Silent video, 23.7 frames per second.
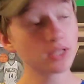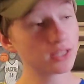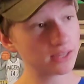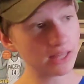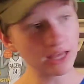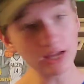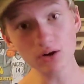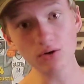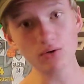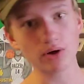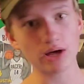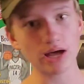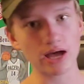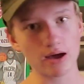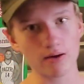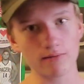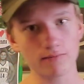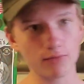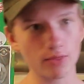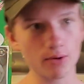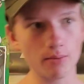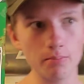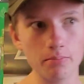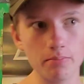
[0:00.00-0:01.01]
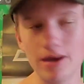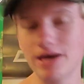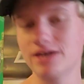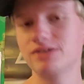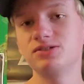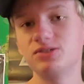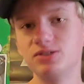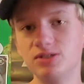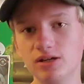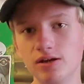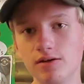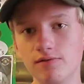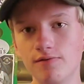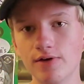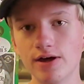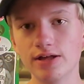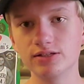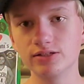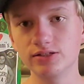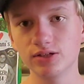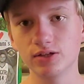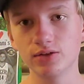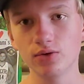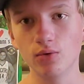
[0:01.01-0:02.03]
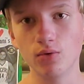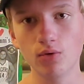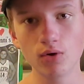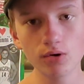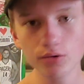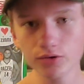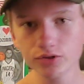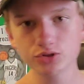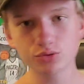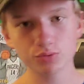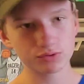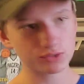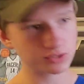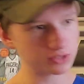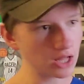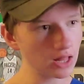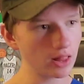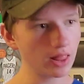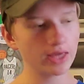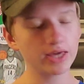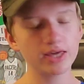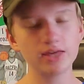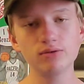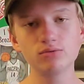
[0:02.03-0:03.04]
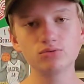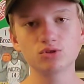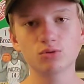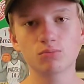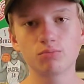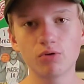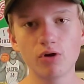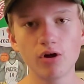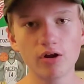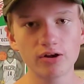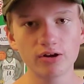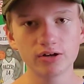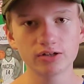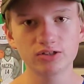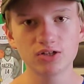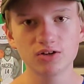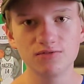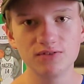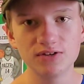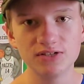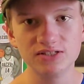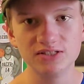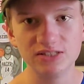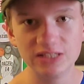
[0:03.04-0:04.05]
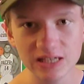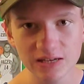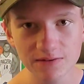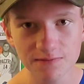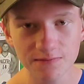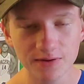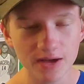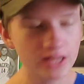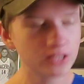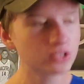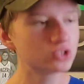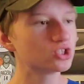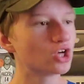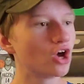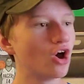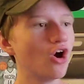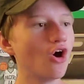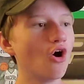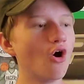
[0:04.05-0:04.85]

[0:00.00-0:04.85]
they don't have the best defense in the world, so it's not like he was a product of his defense.